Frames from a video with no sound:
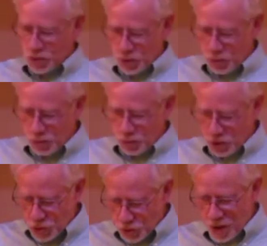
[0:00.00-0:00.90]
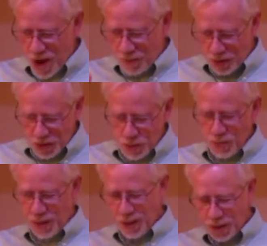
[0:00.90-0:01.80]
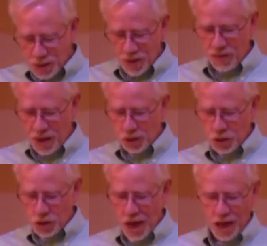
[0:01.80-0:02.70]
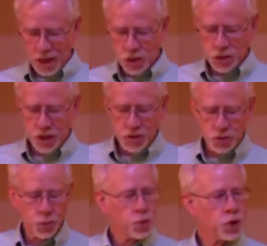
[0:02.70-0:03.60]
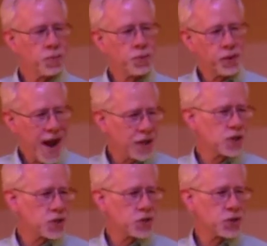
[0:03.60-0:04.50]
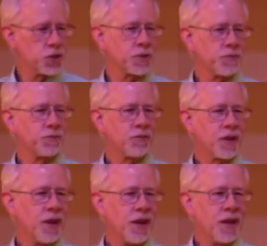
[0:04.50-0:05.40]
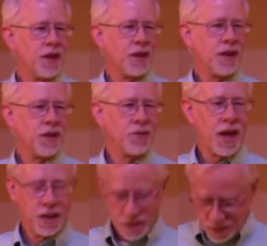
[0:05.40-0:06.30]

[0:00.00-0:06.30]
to describe these means of interchange is the word practice in that